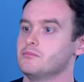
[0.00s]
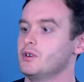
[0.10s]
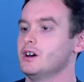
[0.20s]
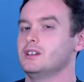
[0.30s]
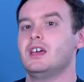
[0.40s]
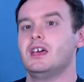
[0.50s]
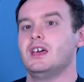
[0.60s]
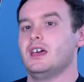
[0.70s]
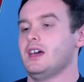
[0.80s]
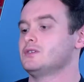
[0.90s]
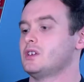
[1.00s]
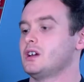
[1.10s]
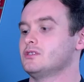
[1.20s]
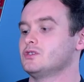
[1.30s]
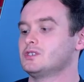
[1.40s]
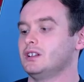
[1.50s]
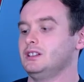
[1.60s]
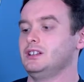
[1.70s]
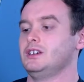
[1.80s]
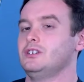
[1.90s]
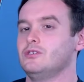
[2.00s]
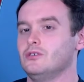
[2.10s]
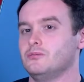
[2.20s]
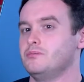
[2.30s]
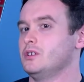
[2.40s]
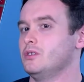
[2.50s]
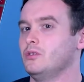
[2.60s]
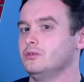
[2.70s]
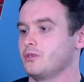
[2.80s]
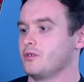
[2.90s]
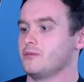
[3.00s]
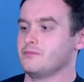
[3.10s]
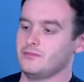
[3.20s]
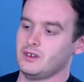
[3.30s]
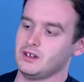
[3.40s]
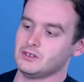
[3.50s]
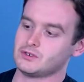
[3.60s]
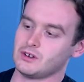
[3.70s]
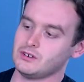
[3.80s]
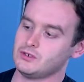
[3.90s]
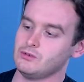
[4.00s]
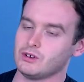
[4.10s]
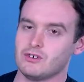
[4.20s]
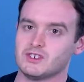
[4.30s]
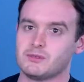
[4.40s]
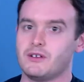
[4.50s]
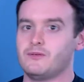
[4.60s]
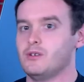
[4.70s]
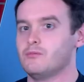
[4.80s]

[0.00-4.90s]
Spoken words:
But as I got just a little bit older, I started to increase my film